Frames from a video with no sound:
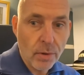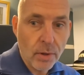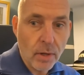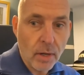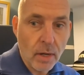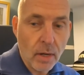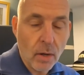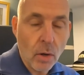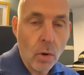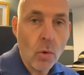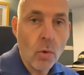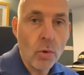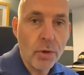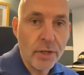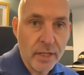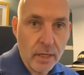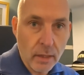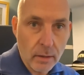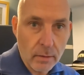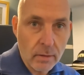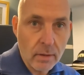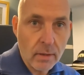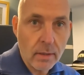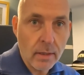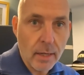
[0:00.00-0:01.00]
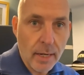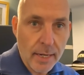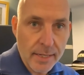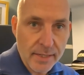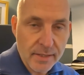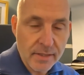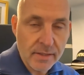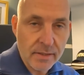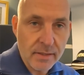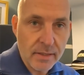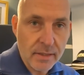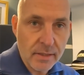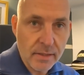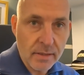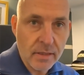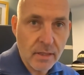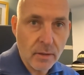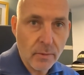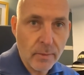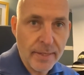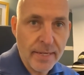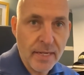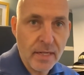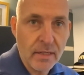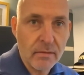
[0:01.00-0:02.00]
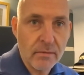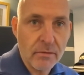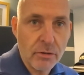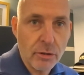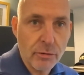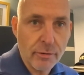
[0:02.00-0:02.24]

audio licenses so we can